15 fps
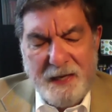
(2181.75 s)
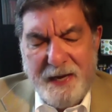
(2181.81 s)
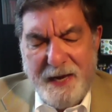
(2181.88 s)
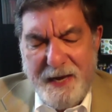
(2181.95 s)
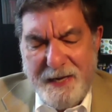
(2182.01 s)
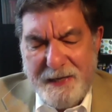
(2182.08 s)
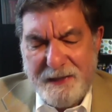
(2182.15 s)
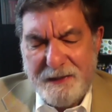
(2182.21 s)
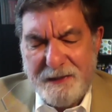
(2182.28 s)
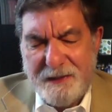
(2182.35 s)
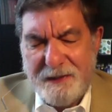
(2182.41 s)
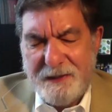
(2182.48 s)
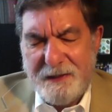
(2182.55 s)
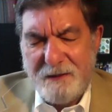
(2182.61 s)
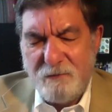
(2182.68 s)

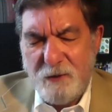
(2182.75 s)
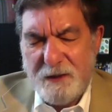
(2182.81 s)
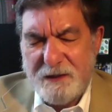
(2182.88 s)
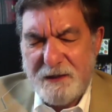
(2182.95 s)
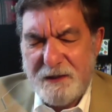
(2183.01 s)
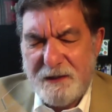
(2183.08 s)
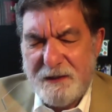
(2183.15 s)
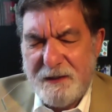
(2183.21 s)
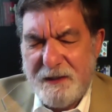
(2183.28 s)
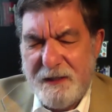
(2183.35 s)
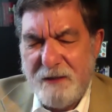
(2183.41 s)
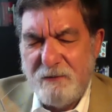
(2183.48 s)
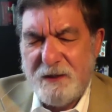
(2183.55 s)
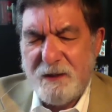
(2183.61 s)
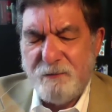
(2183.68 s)
And it was
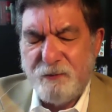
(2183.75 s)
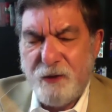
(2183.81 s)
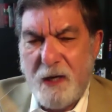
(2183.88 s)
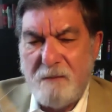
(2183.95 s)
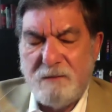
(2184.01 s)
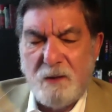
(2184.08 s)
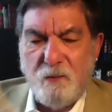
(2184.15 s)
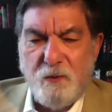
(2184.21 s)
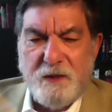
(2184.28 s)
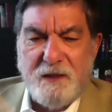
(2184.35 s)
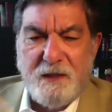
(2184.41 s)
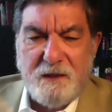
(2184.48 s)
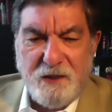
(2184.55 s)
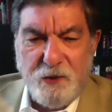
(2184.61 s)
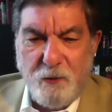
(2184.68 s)
a problem
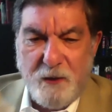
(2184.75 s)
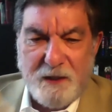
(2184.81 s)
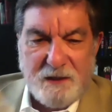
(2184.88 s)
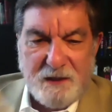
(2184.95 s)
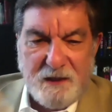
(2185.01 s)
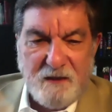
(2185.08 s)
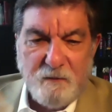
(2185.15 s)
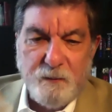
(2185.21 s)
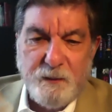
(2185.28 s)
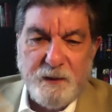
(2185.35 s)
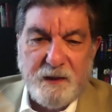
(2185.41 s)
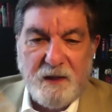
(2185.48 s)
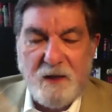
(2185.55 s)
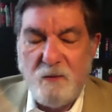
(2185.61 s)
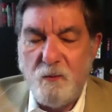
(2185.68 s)
within the U.S.
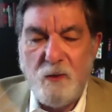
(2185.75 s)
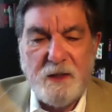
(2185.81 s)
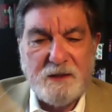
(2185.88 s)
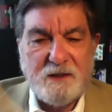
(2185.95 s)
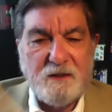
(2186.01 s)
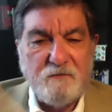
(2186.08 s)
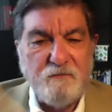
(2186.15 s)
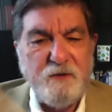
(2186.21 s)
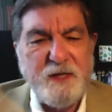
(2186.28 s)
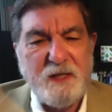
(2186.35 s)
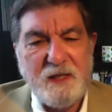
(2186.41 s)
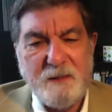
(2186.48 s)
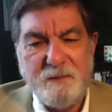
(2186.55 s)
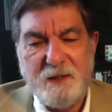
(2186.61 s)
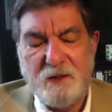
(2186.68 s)
government. It wasn't
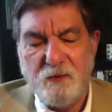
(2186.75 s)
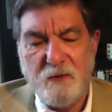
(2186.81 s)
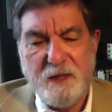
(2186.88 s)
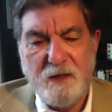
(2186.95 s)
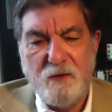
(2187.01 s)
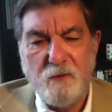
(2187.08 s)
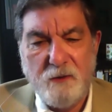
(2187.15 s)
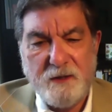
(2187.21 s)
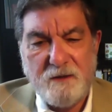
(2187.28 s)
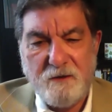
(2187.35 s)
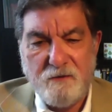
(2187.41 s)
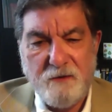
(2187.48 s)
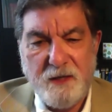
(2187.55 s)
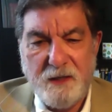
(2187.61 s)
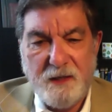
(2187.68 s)
really between North
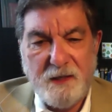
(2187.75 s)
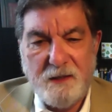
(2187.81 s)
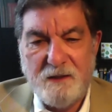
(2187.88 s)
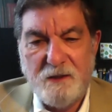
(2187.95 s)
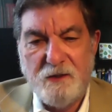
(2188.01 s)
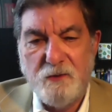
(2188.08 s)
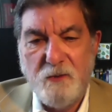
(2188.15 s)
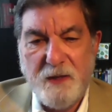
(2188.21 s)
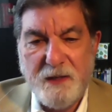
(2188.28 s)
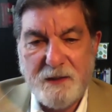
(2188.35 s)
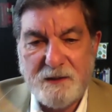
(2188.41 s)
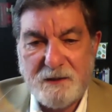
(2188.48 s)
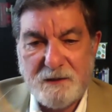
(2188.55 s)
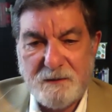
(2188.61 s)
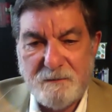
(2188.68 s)
Korea and the
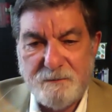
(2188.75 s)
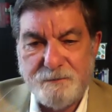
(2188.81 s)
U.S.